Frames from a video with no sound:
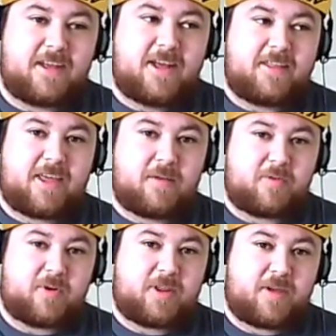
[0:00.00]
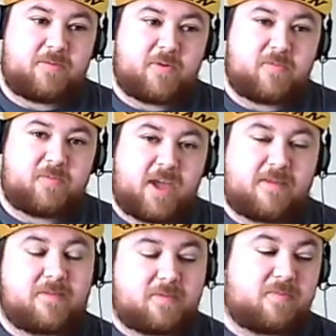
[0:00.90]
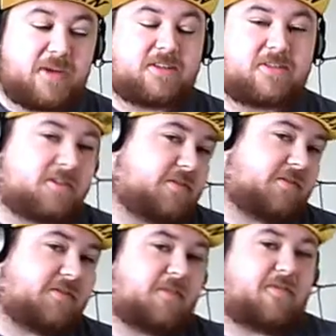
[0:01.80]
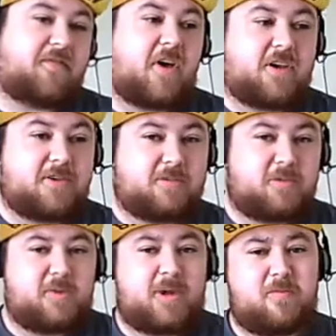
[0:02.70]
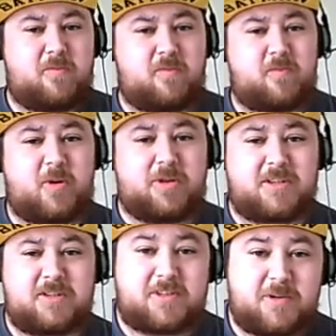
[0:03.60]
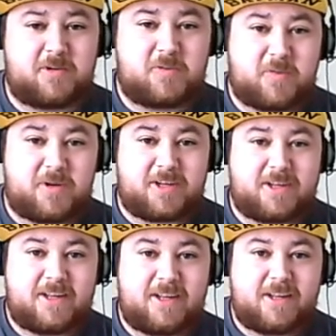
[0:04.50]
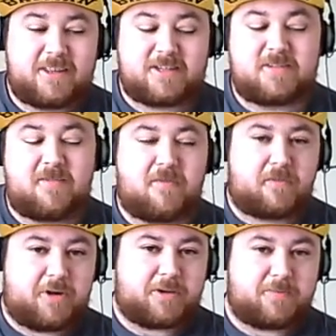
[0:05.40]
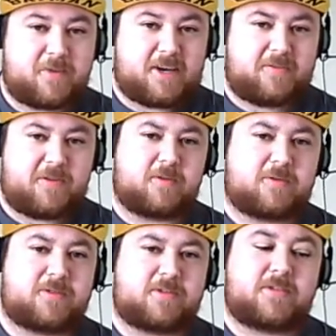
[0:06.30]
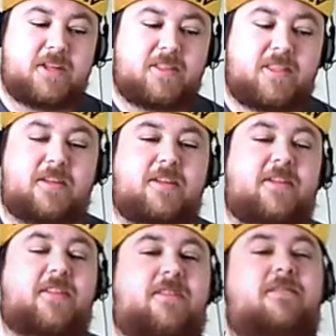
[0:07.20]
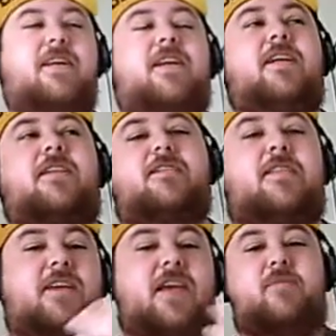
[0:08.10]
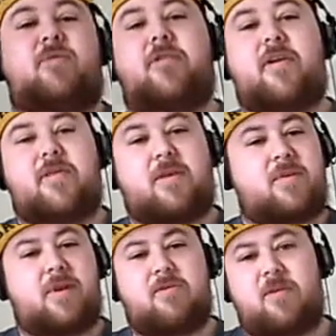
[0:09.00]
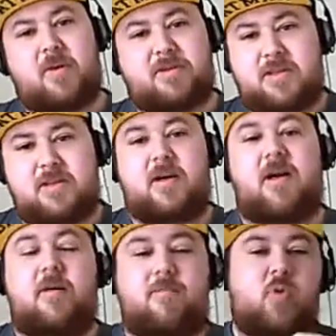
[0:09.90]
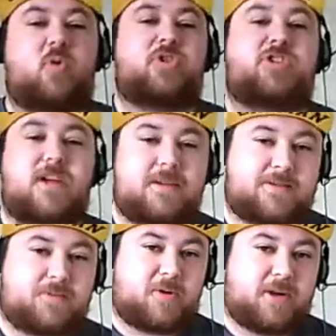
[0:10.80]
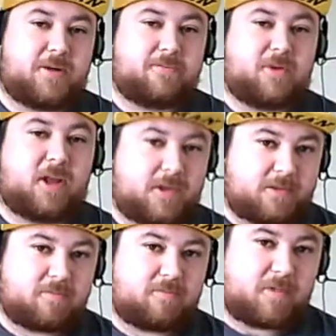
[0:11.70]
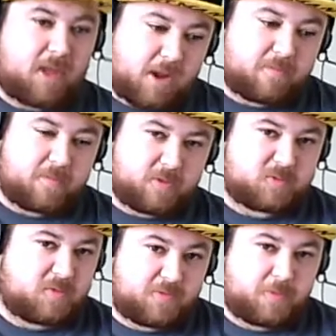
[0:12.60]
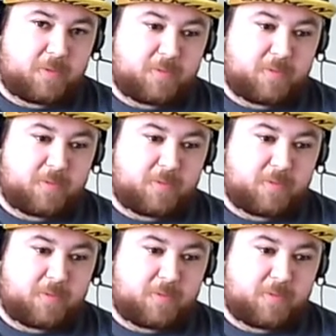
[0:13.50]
Emperor. The Emperor gave him means to fight and do what he wanted to do, but this is for freedom, and he feels that the Emperor and the Imperium are more chains upon him like it was before.